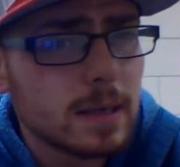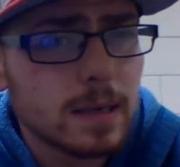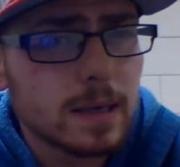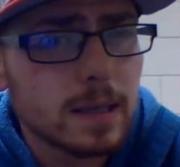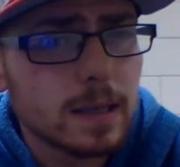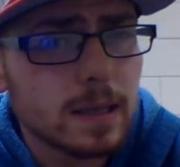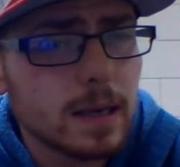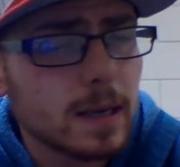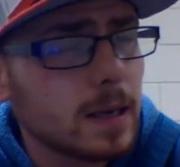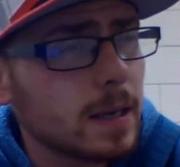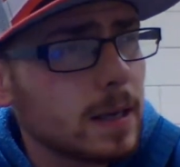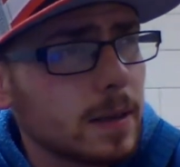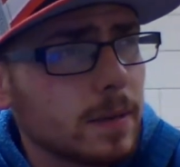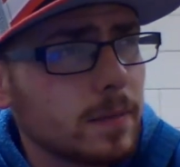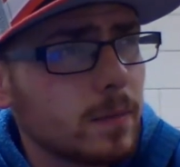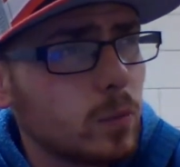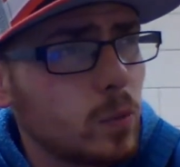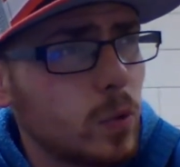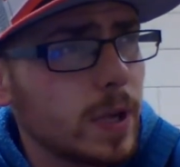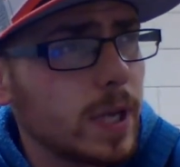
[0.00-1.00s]
And
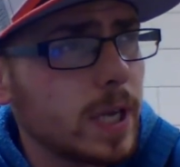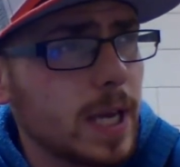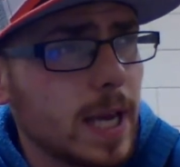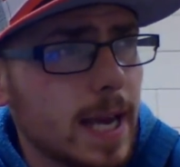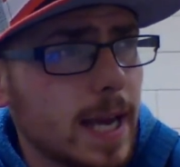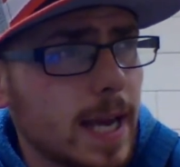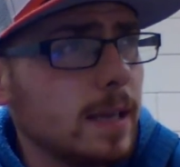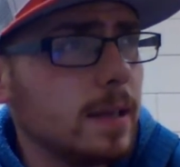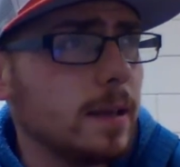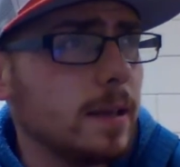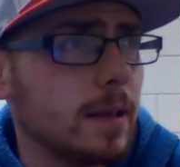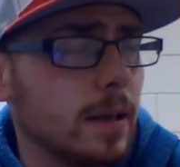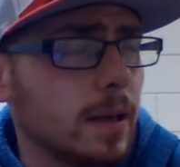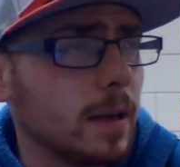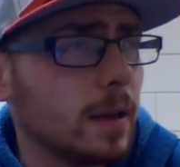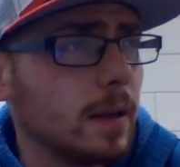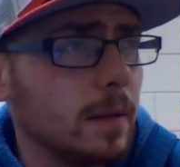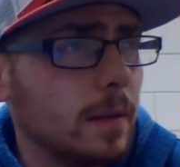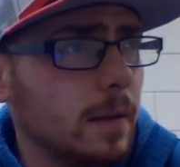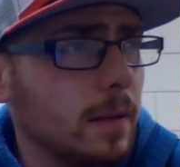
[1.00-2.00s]
then week 8
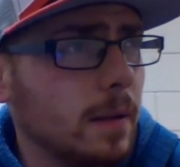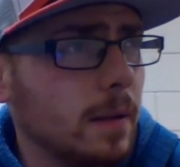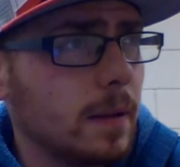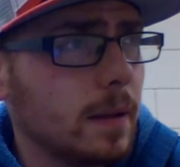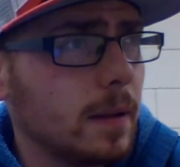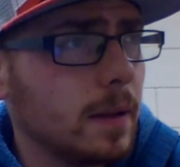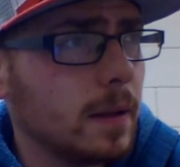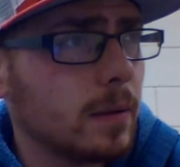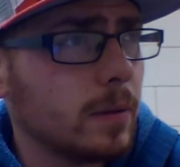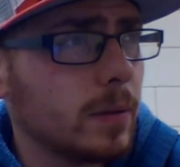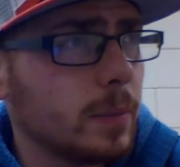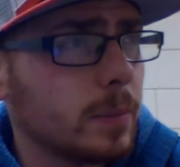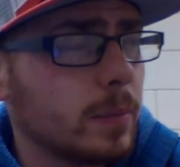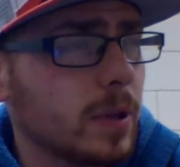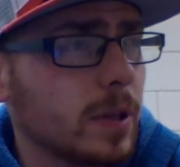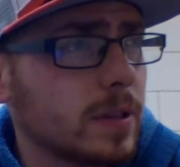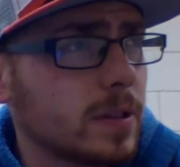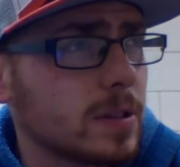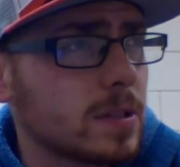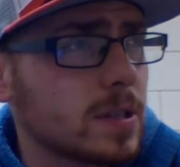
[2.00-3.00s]
hit, and we
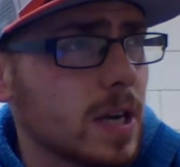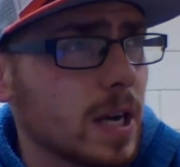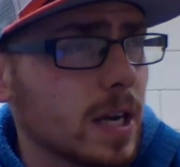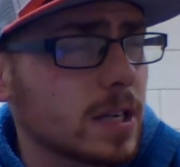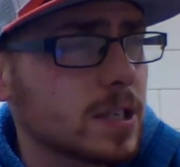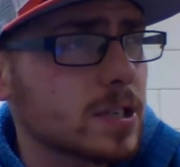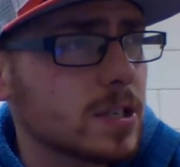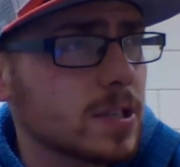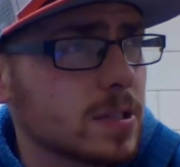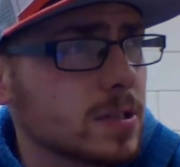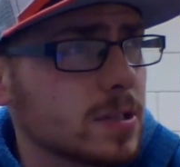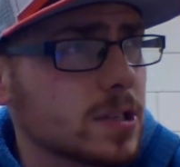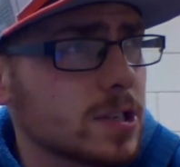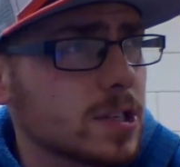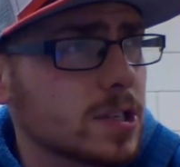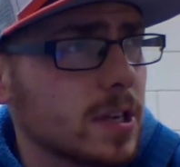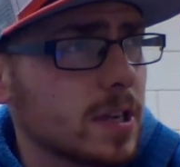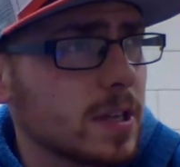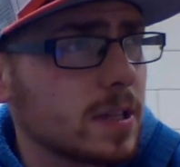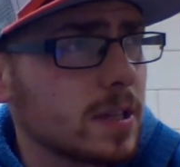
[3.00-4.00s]
played the
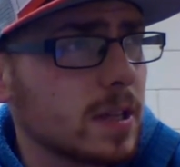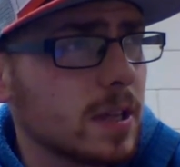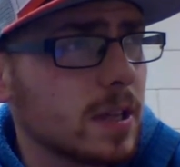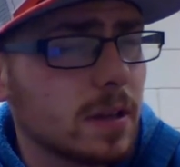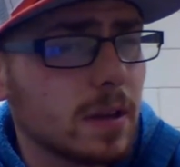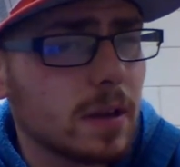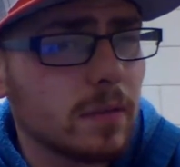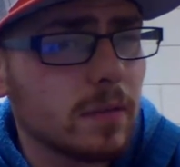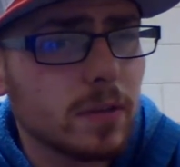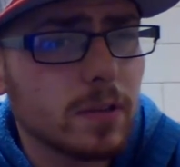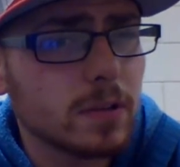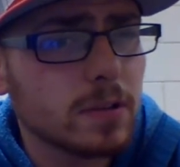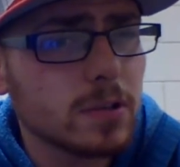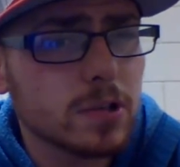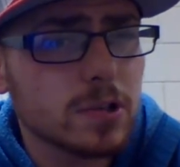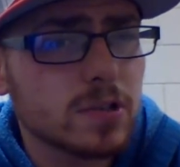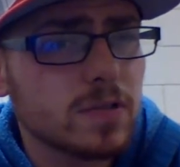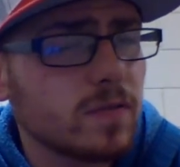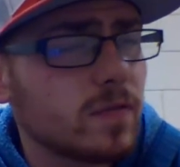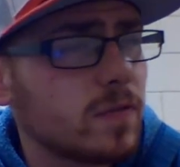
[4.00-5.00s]
Texans, and everything
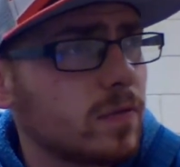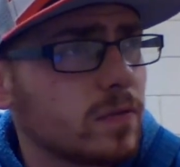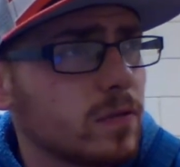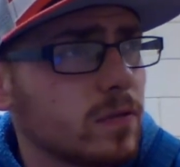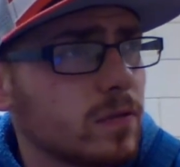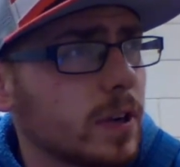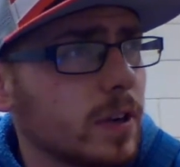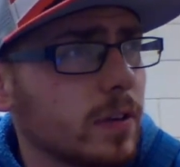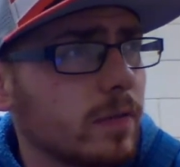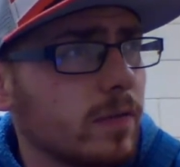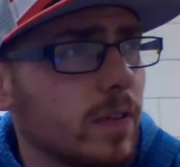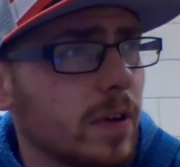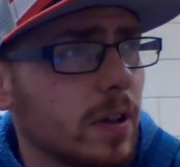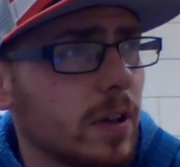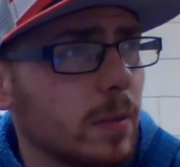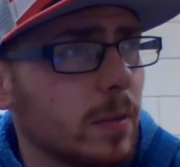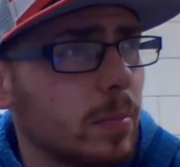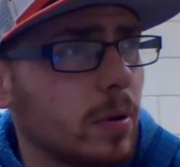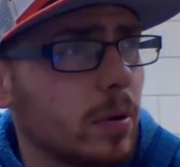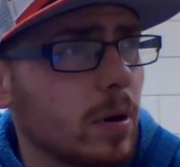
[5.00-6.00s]
just freaking
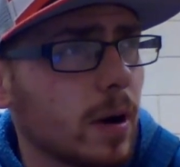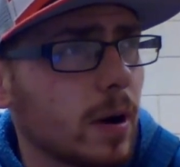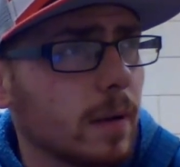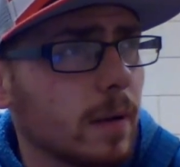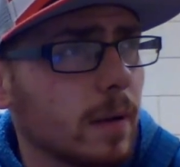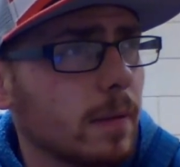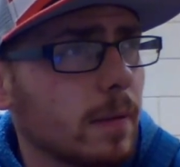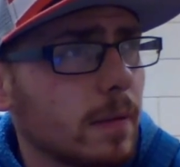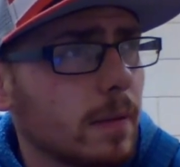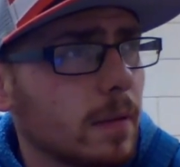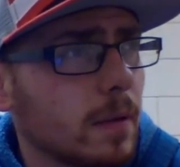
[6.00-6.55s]
fell apart.